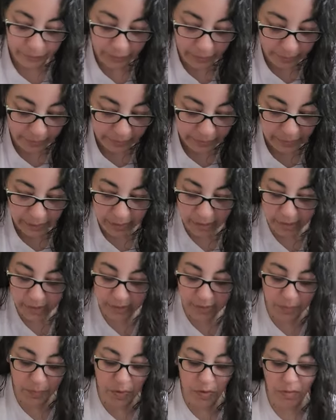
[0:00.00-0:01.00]
I'm excited
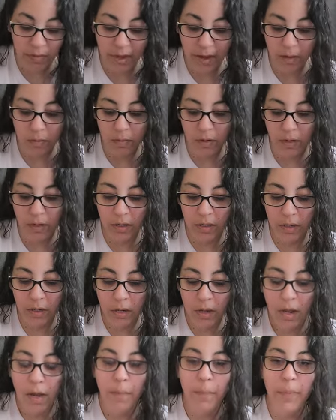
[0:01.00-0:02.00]
to smell that one.
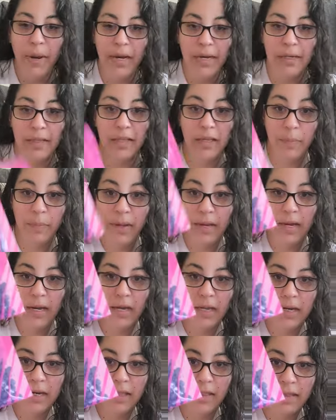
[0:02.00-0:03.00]
Manly
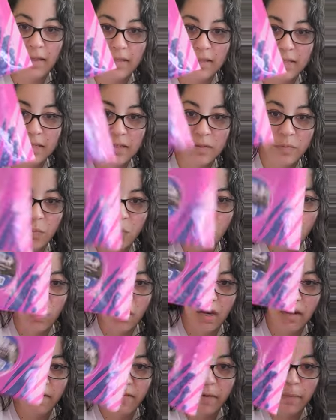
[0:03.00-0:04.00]
Man. This is more of